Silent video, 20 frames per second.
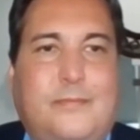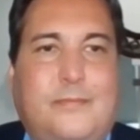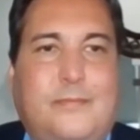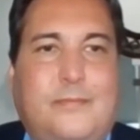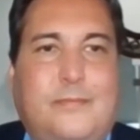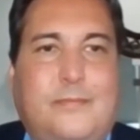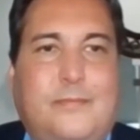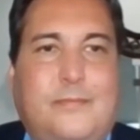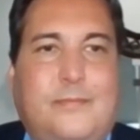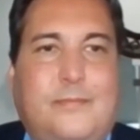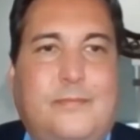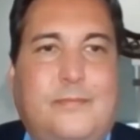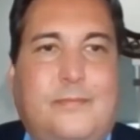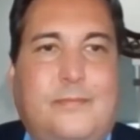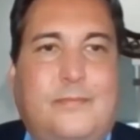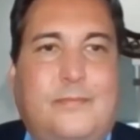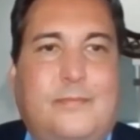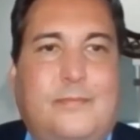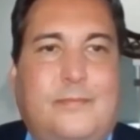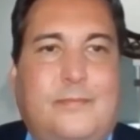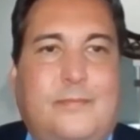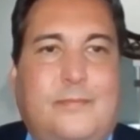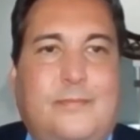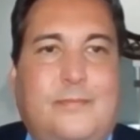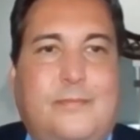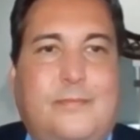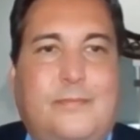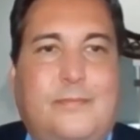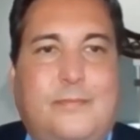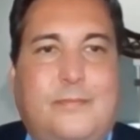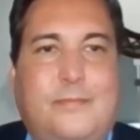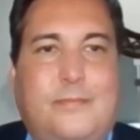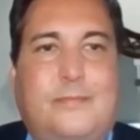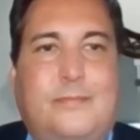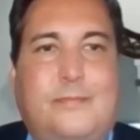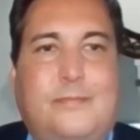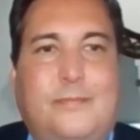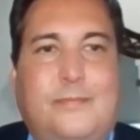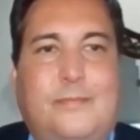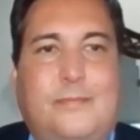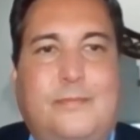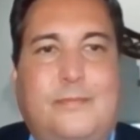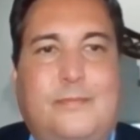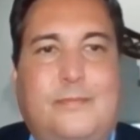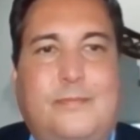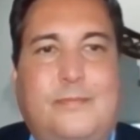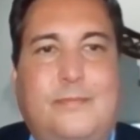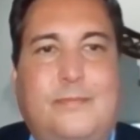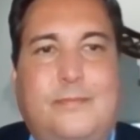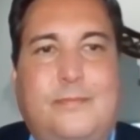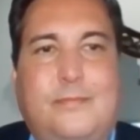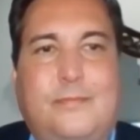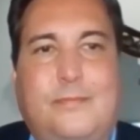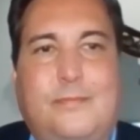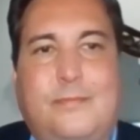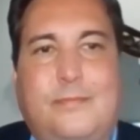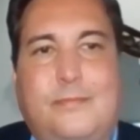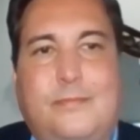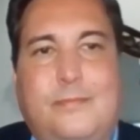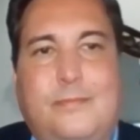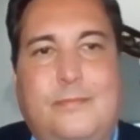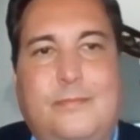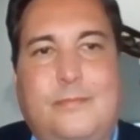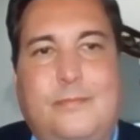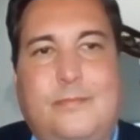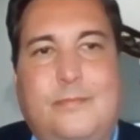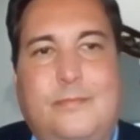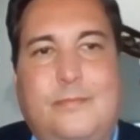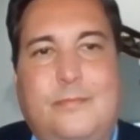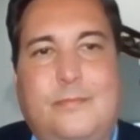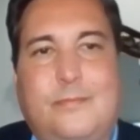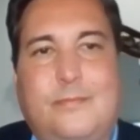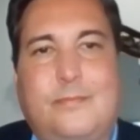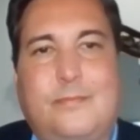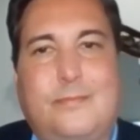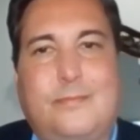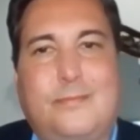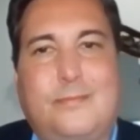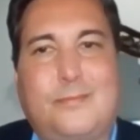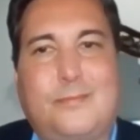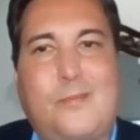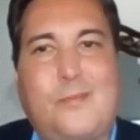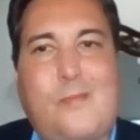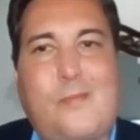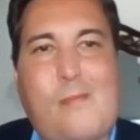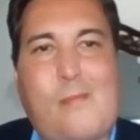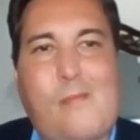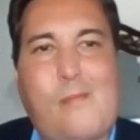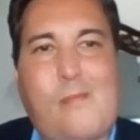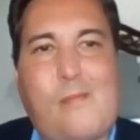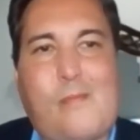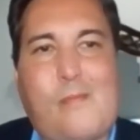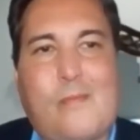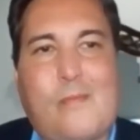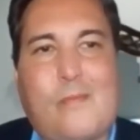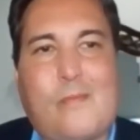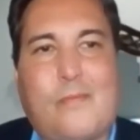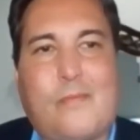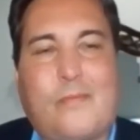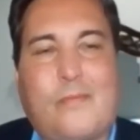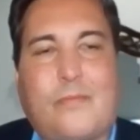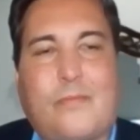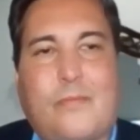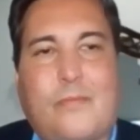(silent)